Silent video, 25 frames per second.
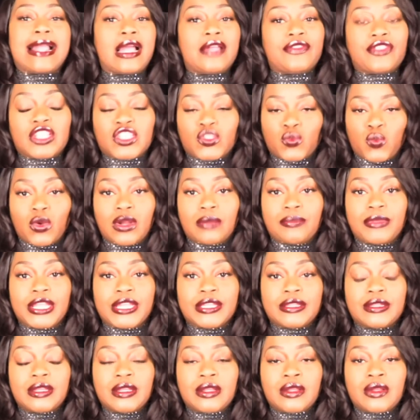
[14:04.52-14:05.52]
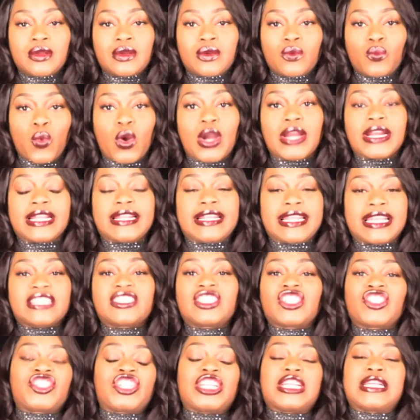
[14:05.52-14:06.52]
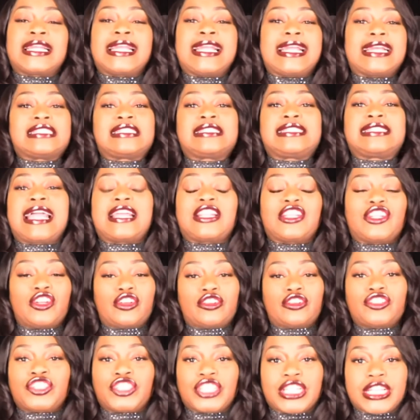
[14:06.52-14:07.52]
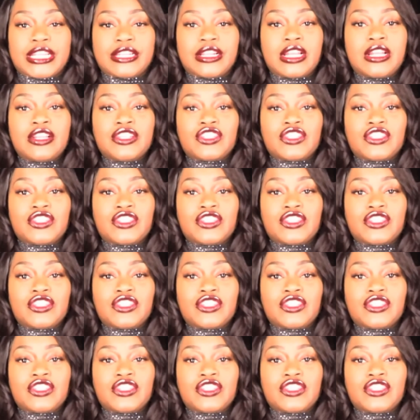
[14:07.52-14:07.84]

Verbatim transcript: on this woman. What it is is she can't stand in her shit.